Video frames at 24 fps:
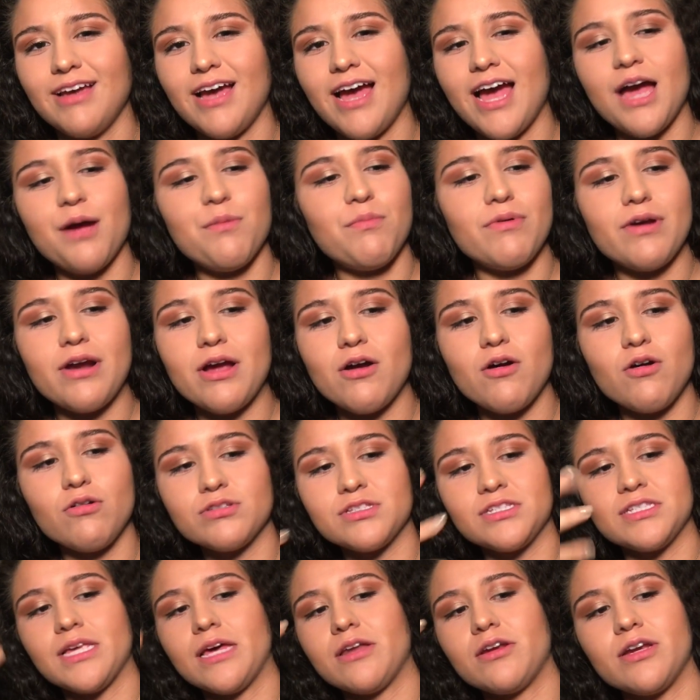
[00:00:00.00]
eyebrow
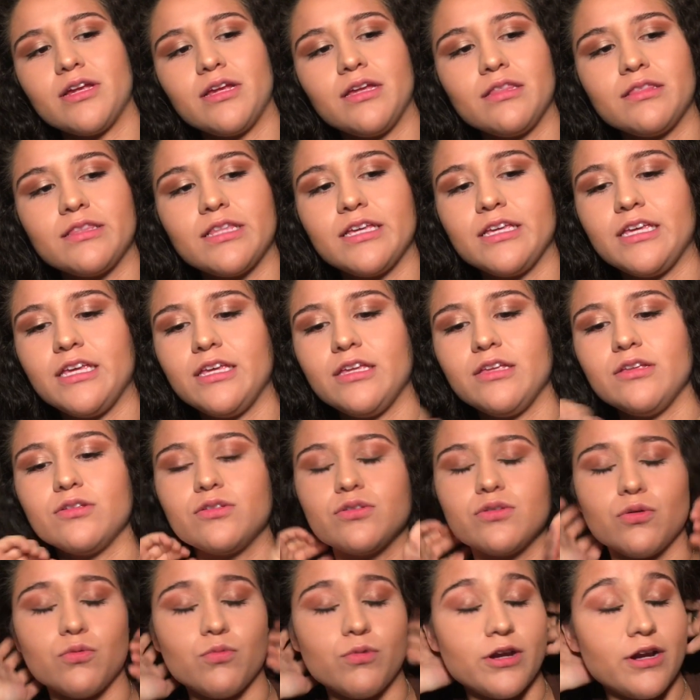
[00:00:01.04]
setting thingy,
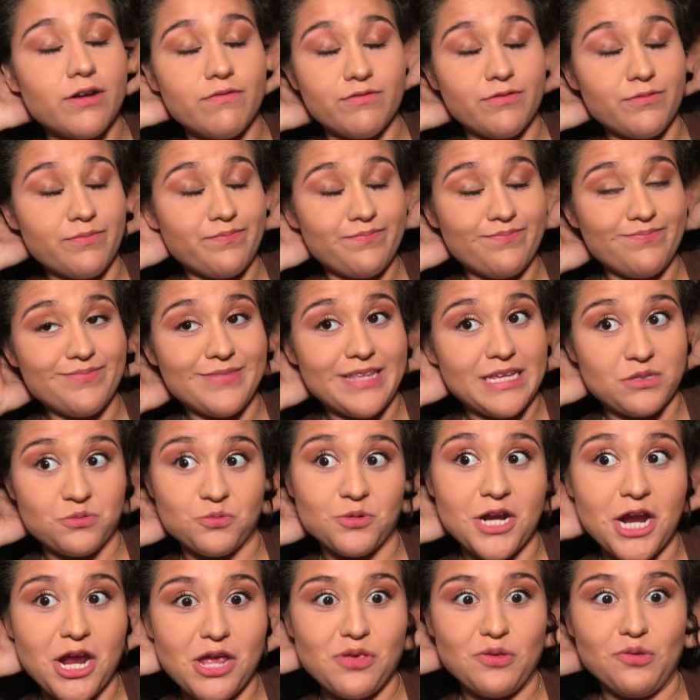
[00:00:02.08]
so whatever, that's
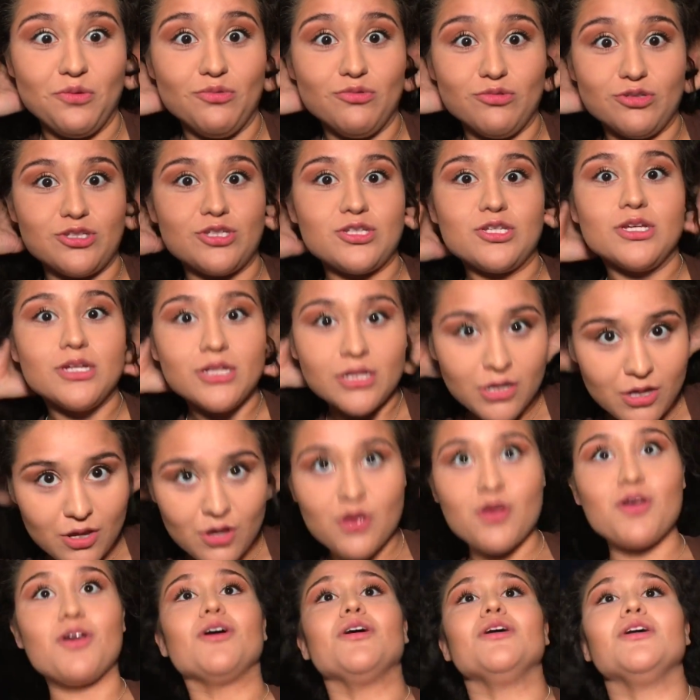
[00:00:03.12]
what I use.
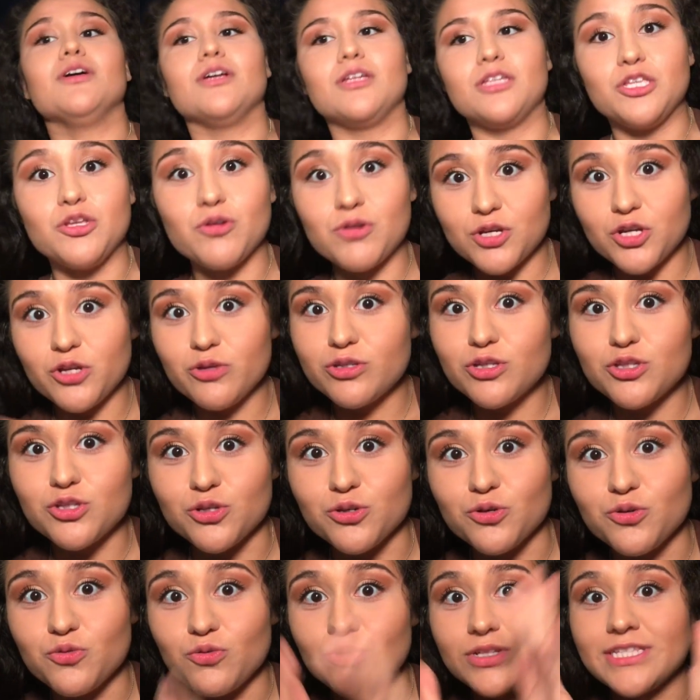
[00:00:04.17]
You can use it
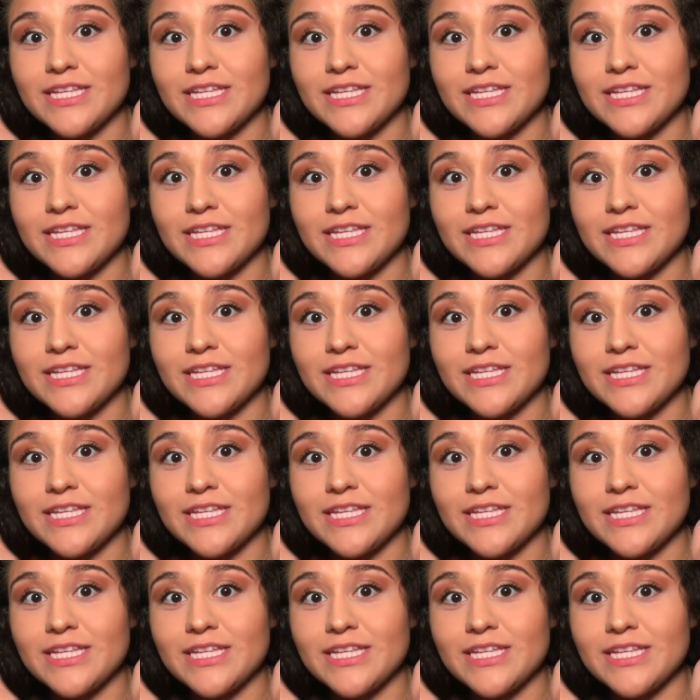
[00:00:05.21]
too.